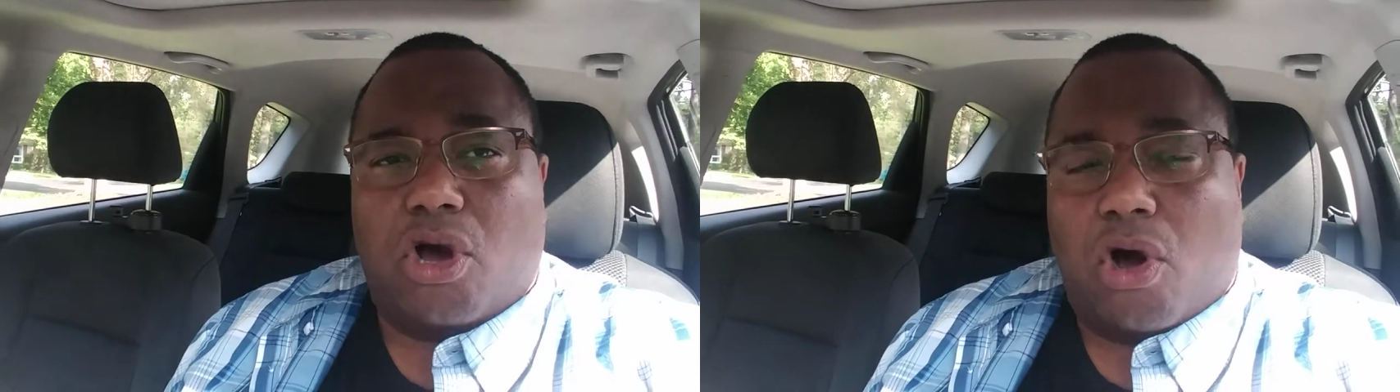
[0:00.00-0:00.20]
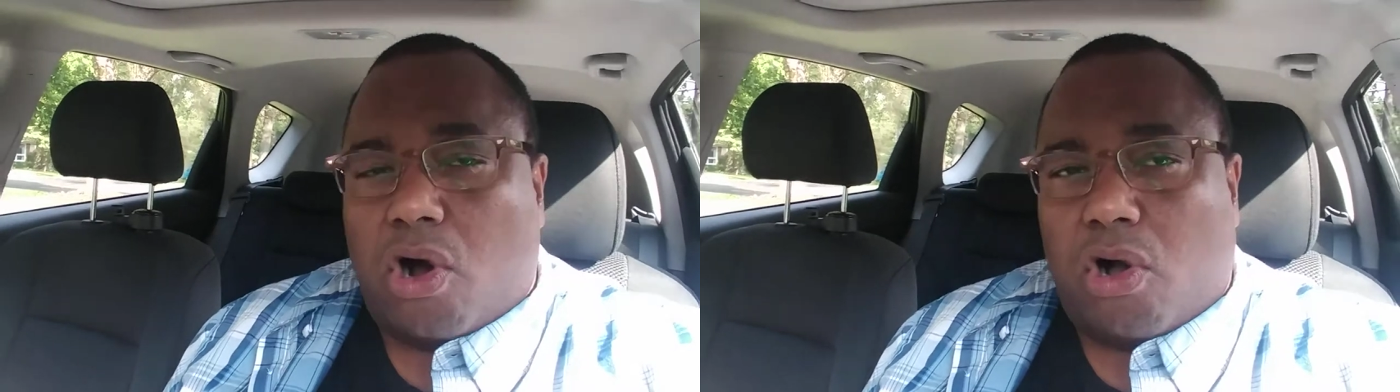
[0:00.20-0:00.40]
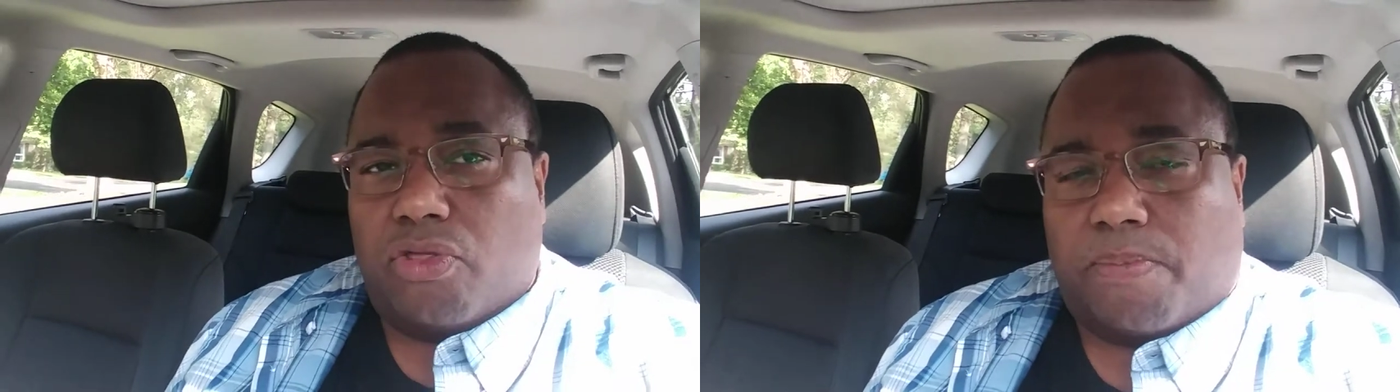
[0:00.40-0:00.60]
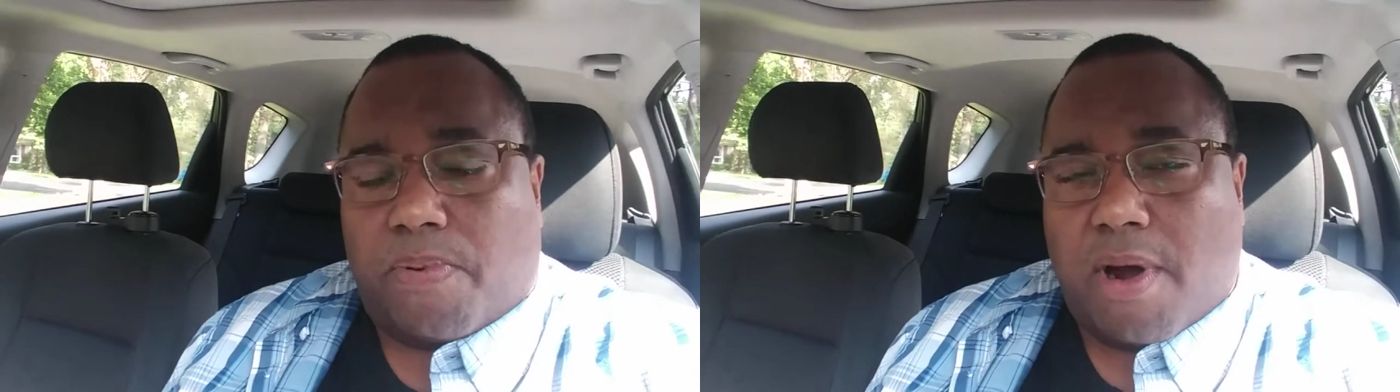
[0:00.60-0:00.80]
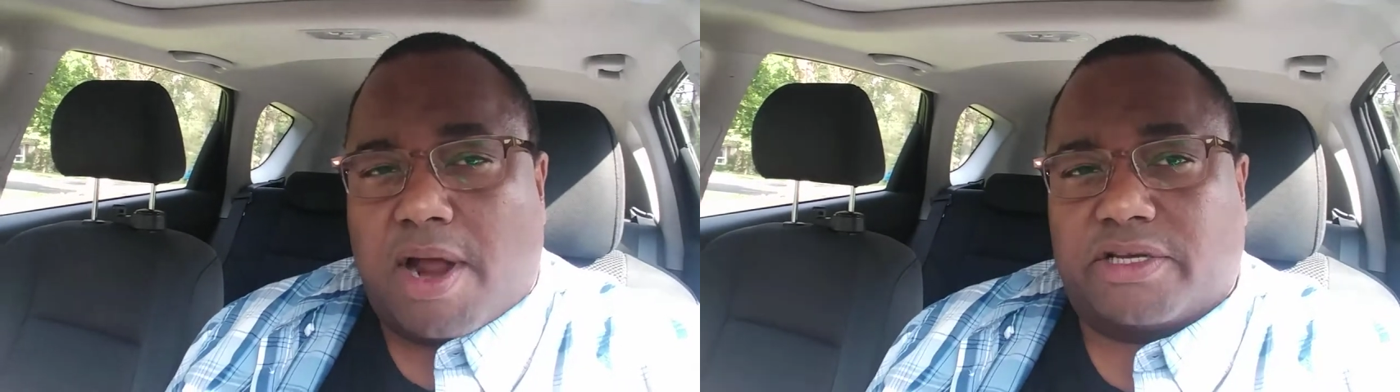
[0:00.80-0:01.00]
all the
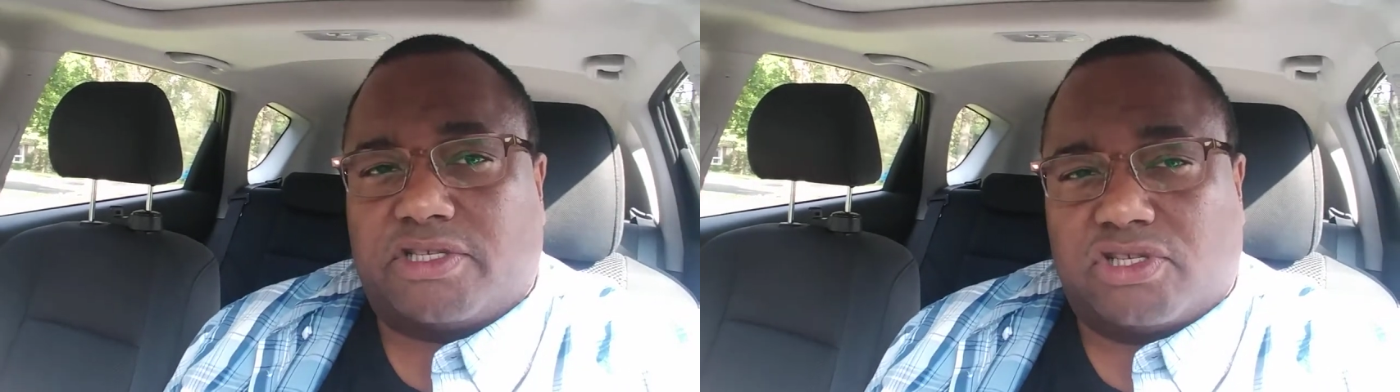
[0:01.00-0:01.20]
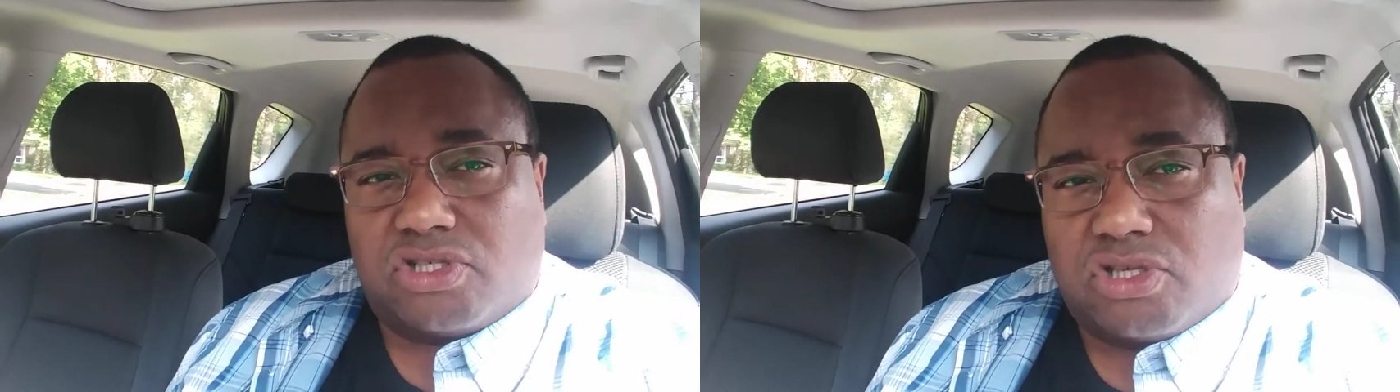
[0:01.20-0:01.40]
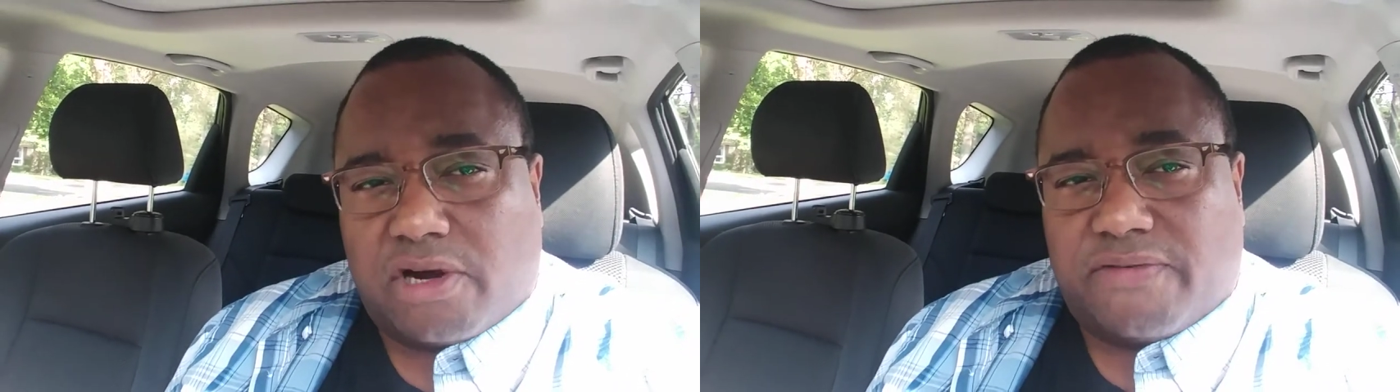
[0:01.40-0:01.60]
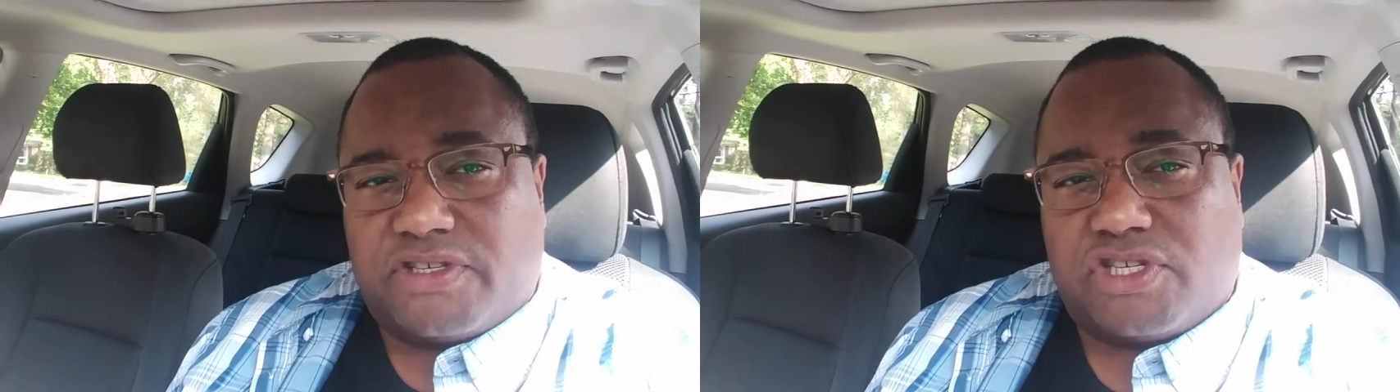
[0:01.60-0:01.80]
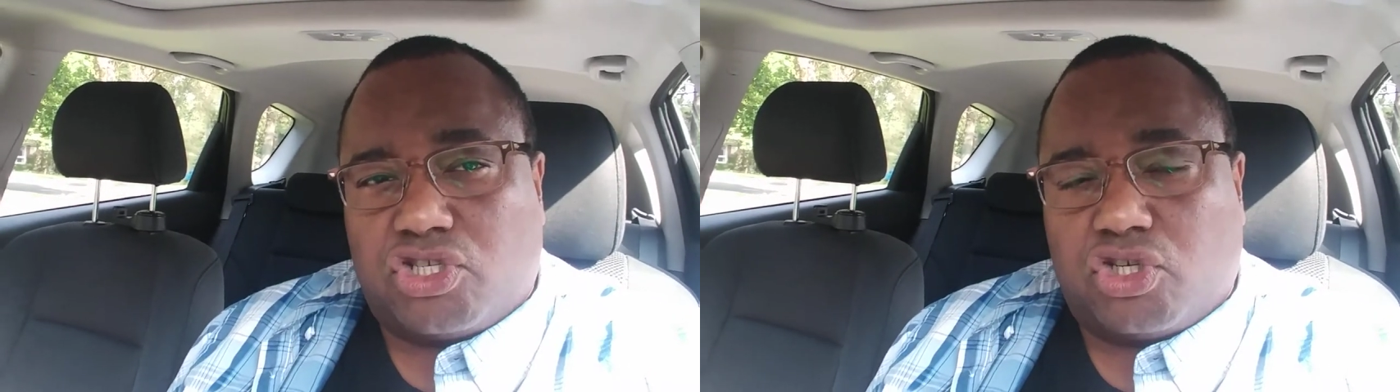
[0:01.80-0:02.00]
products and
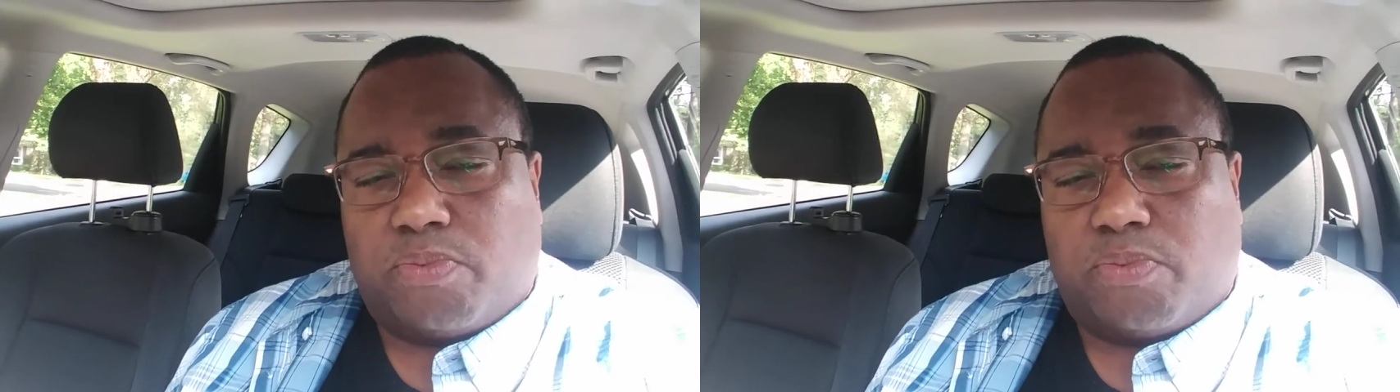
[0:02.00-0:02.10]
services you